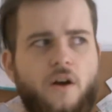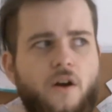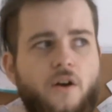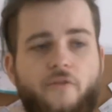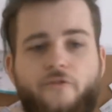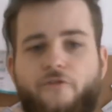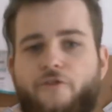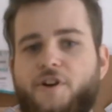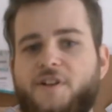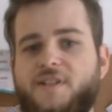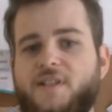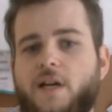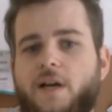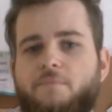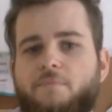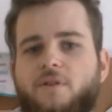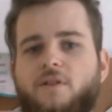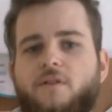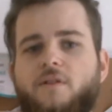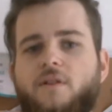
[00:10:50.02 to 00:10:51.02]
For
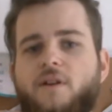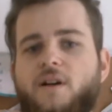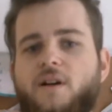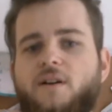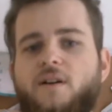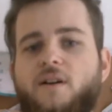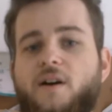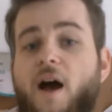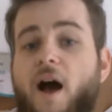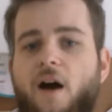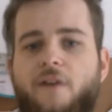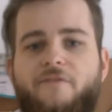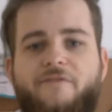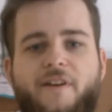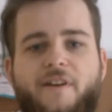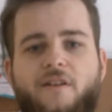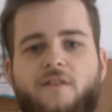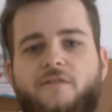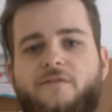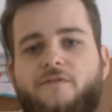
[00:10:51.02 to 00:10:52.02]
example, a
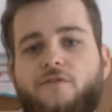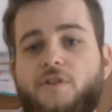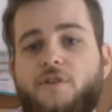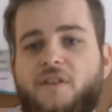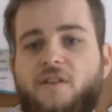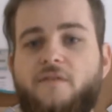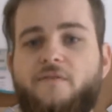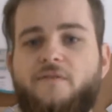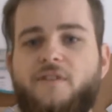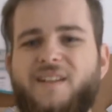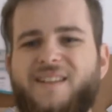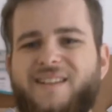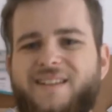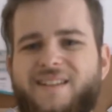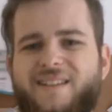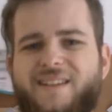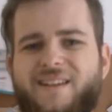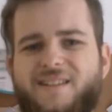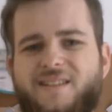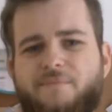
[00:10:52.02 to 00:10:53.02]
half-elf or tiefling that
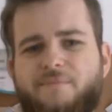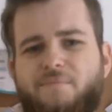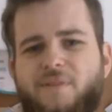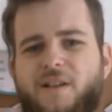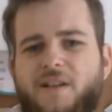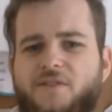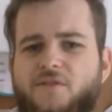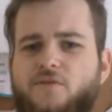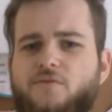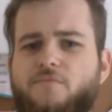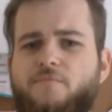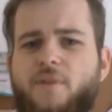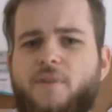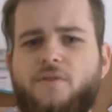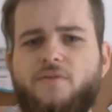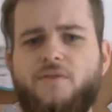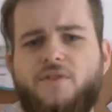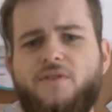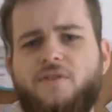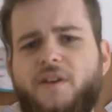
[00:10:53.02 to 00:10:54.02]
gets a +2
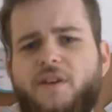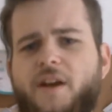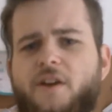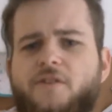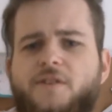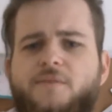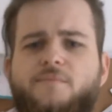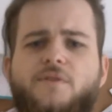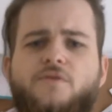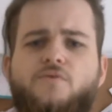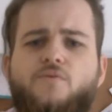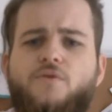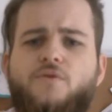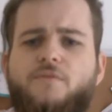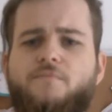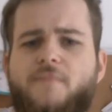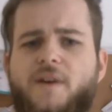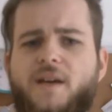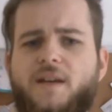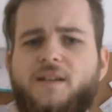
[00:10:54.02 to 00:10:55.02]
bonus on charisma would
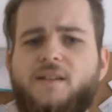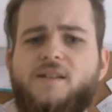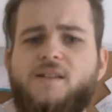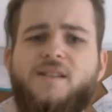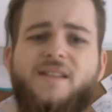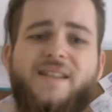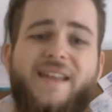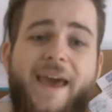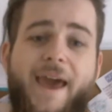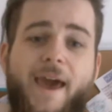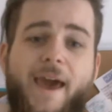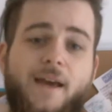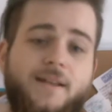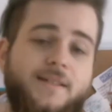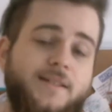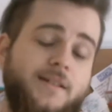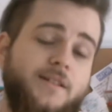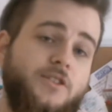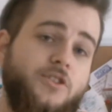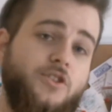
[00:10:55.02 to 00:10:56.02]
make an
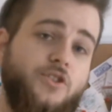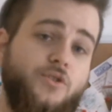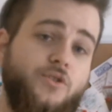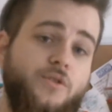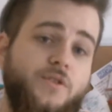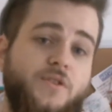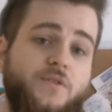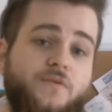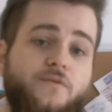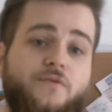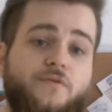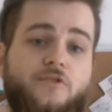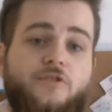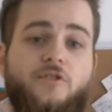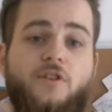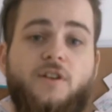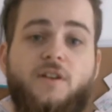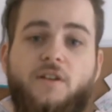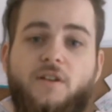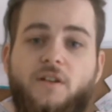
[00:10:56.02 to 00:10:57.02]
excellent choice for
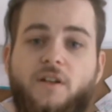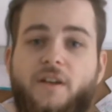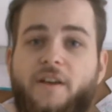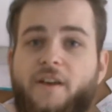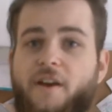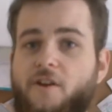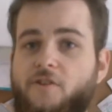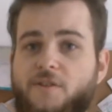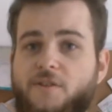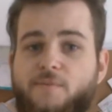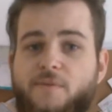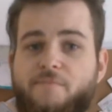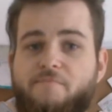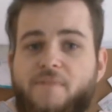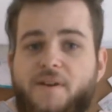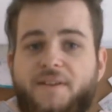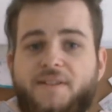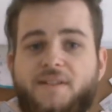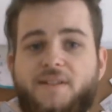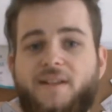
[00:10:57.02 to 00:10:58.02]
a
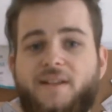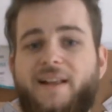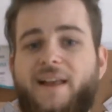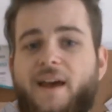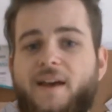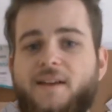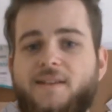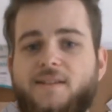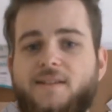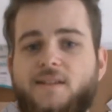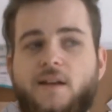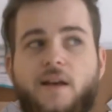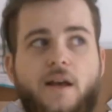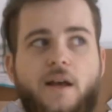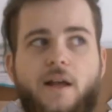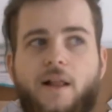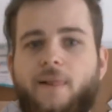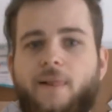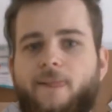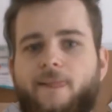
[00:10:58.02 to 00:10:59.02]
charisma-based class,
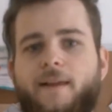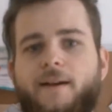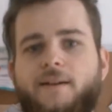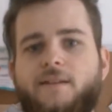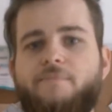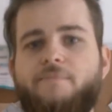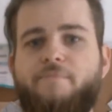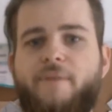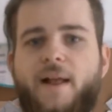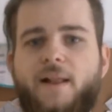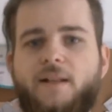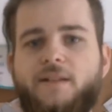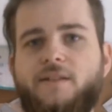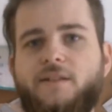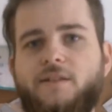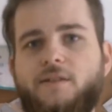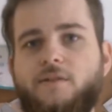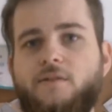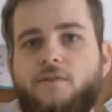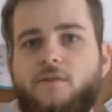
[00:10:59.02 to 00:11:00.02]
like the
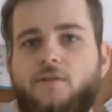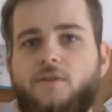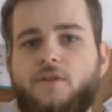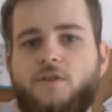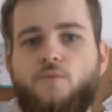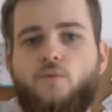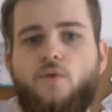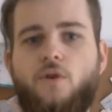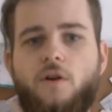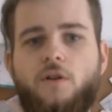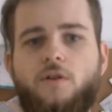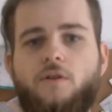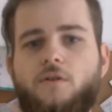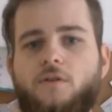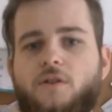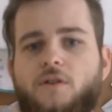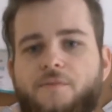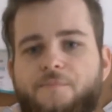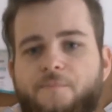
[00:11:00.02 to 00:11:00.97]
paladin or the warlock.